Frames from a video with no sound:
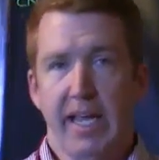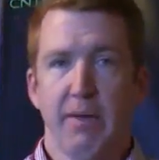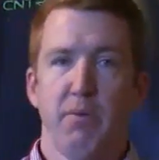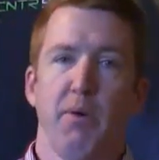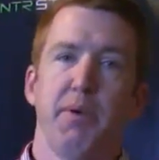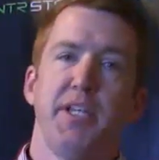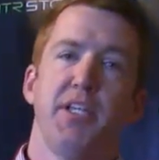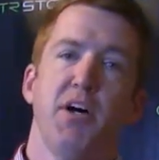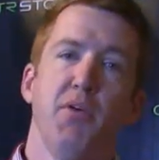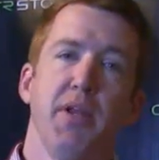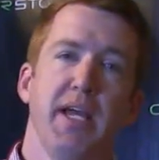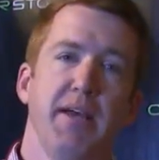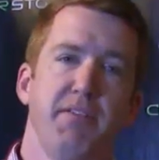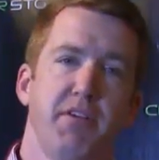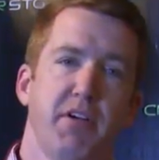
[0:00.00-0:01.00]
And while we
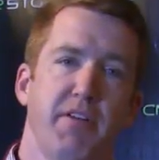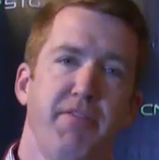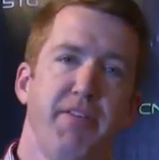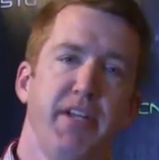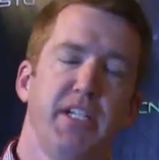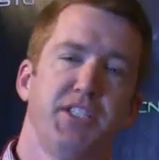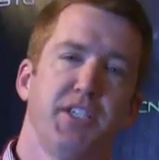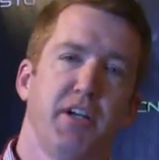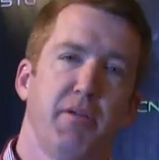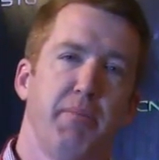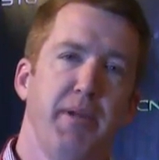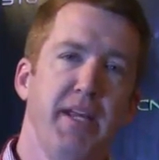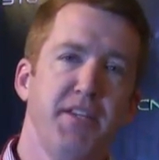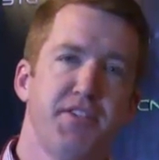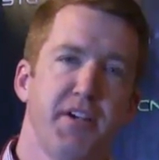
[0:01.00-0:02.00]
don't have DuraFinish on our
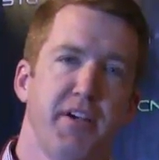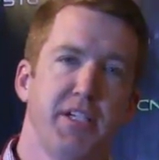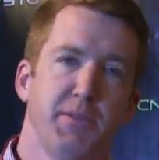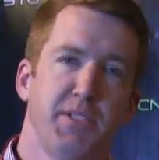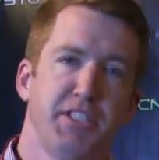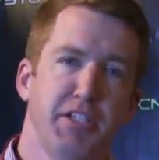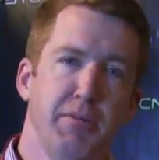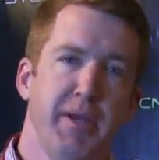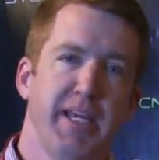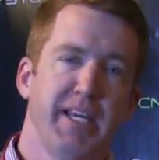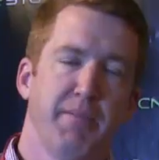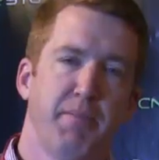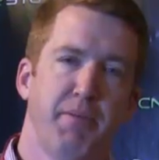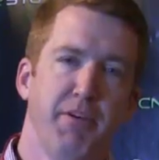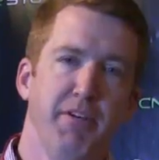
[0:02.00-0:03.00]
B series, we still
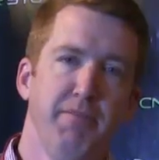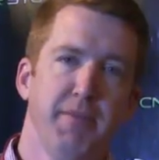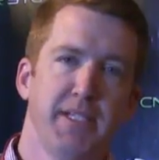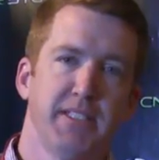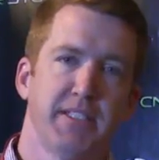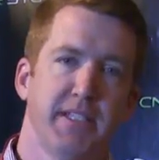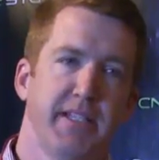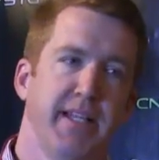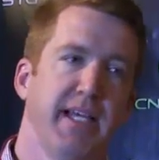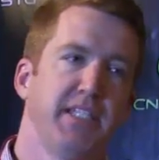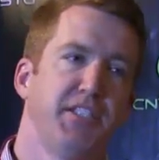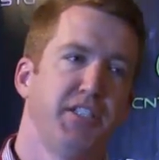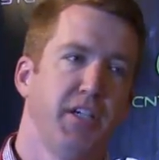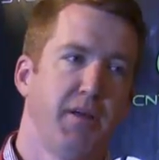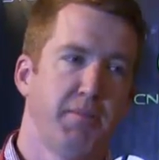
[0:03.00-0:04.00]
make improvements, and
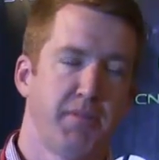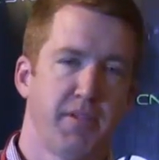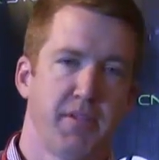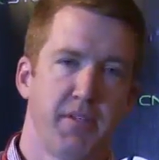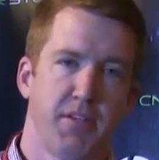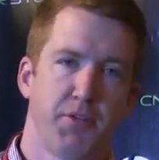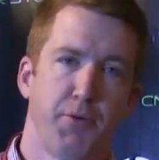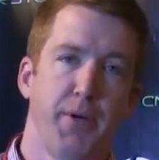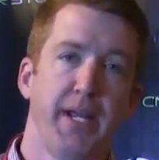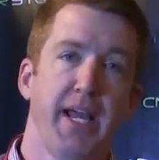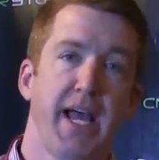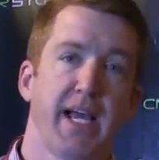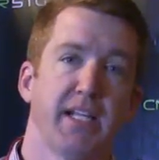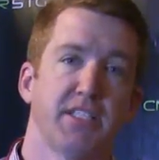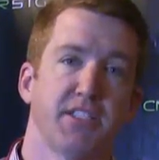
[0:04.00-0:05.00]
that jumped
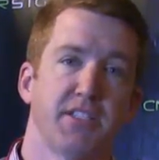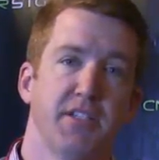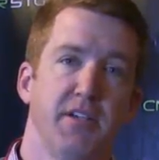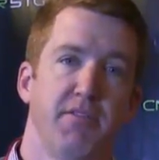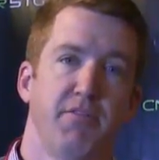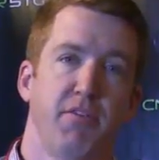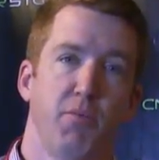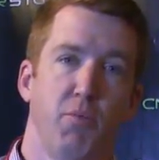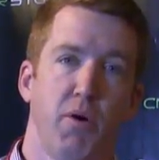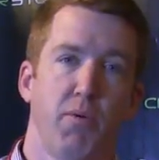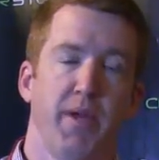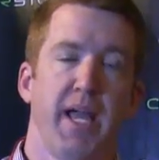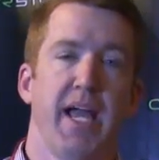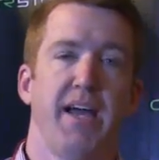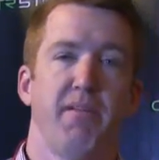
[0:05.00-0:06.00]
3x from what
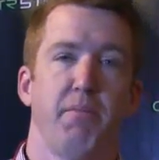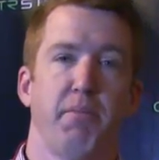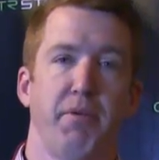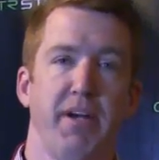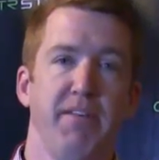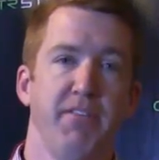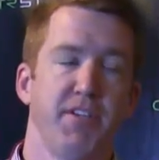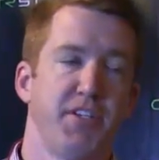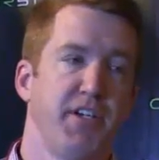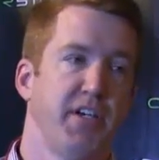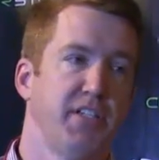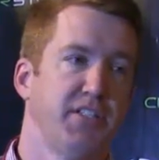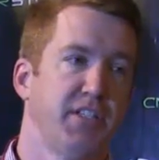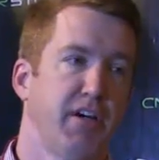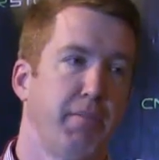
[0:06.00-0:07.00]
we had in previous
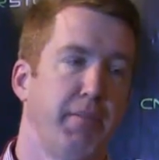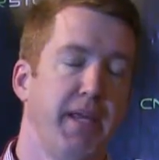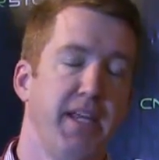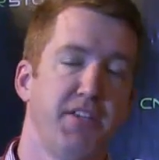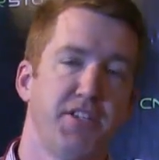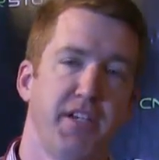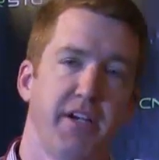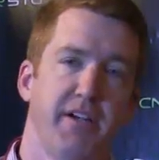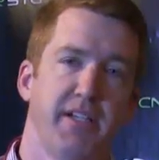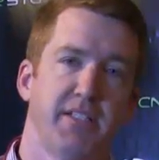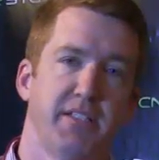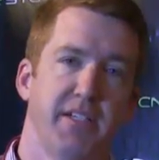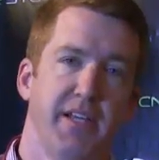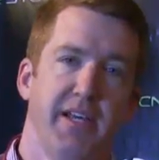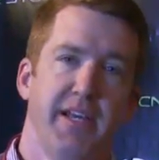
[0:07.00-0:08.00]
years in our B
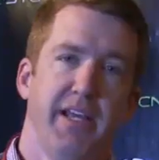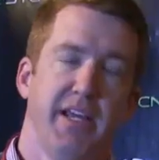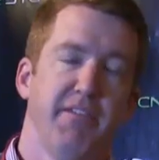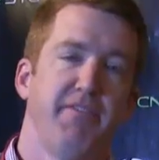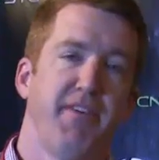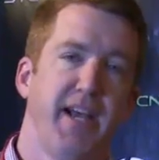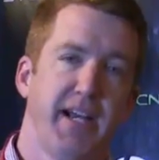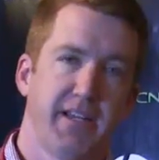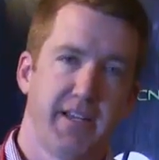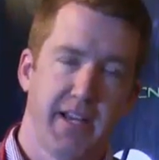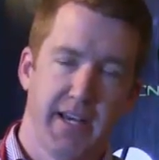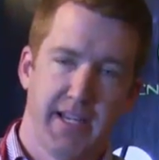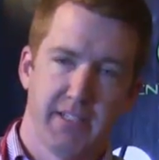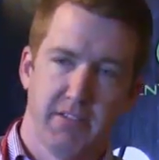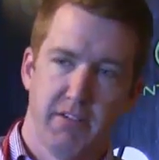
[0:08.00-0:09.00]
series. And in fact, it
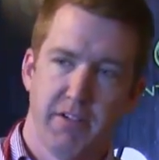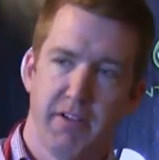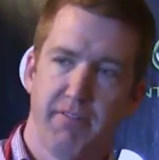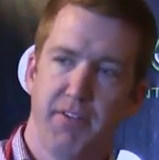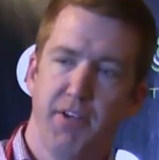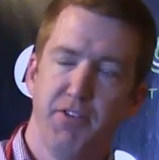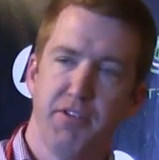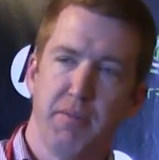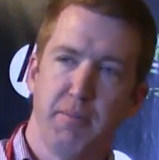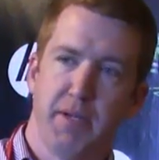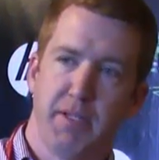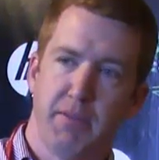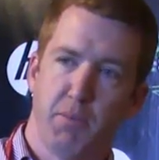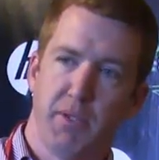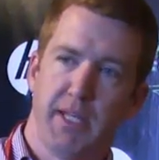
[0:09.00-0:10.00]
kind of gets a little confusing,
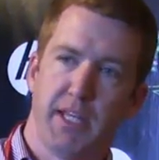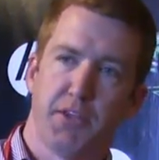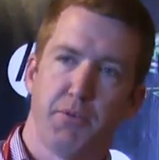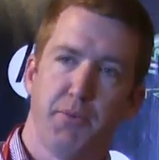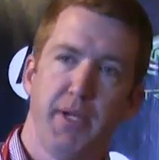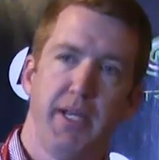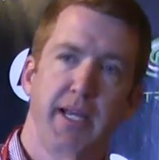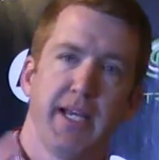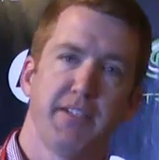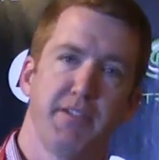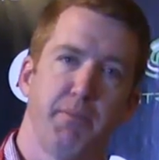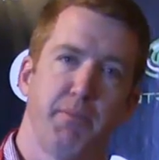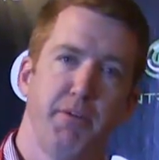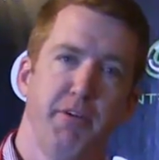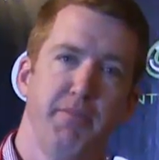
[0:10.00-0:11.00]
but with that
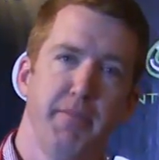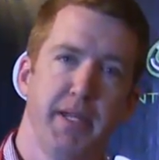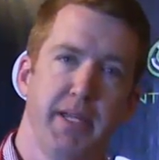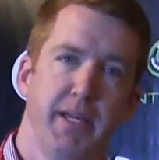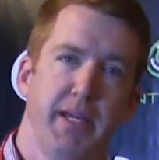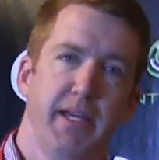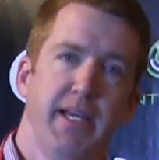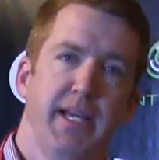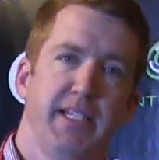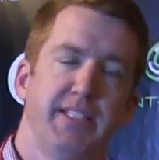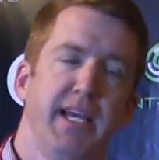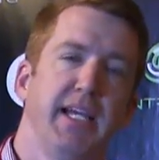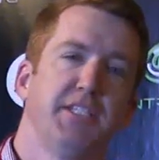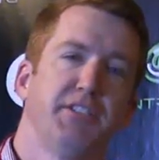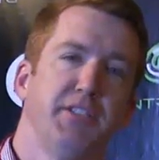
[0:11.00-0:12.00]
3x improvement,
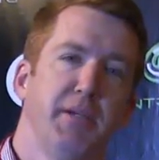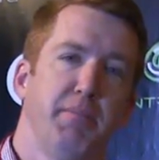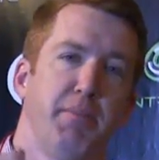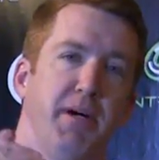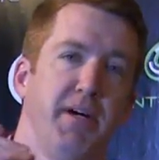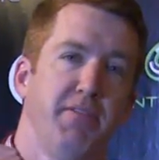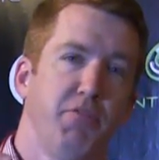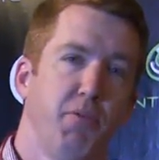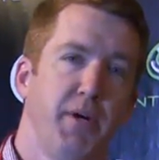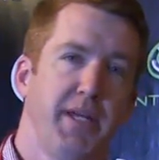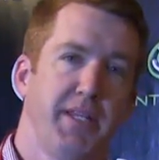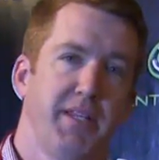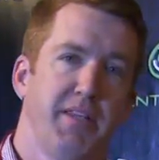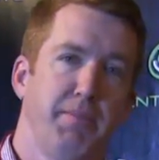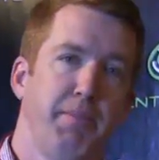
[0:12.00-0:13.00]
it's actually above
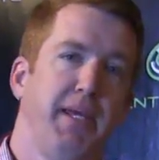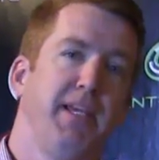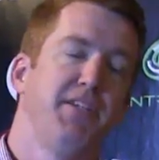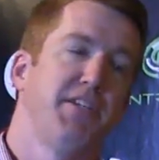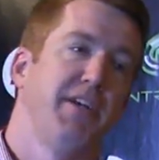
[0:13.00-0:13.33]
what the P